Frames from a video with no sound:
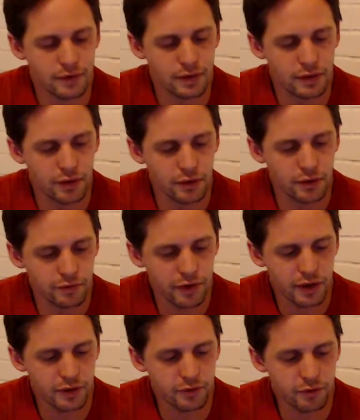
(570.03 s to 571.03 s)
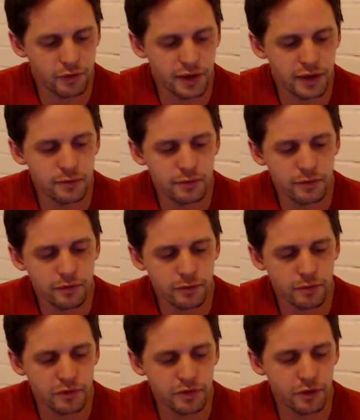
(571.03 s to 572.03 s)
you can find freedom
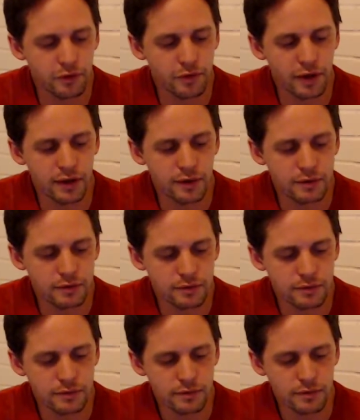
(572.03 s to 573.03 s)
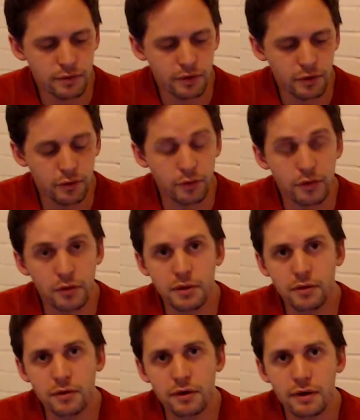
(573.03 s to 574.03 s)
from self-hate through
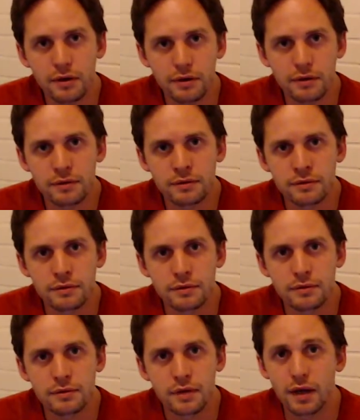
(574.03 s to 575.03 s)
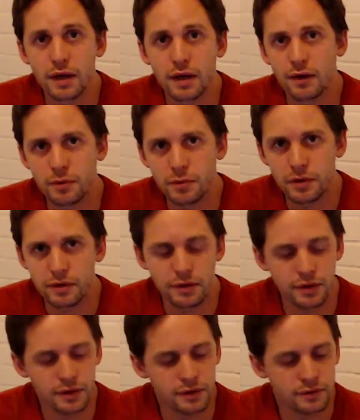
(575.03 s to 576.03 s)
community,
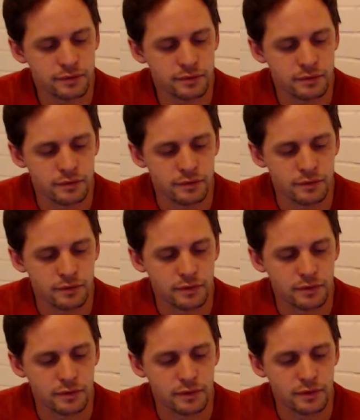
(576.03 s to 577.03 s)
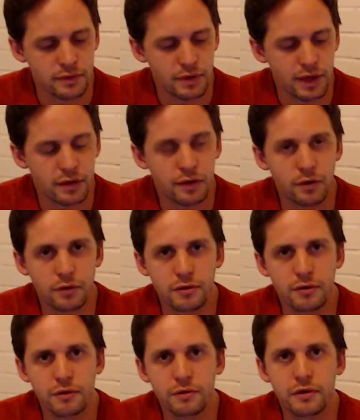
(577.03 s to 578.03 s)
accountability, and a
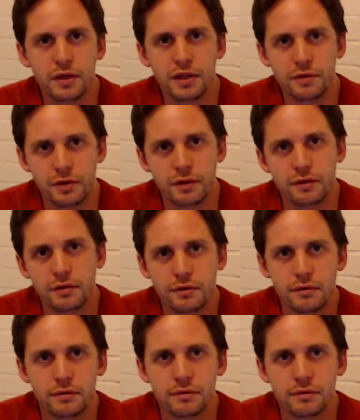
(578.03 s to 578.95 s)
culture of forgiveness.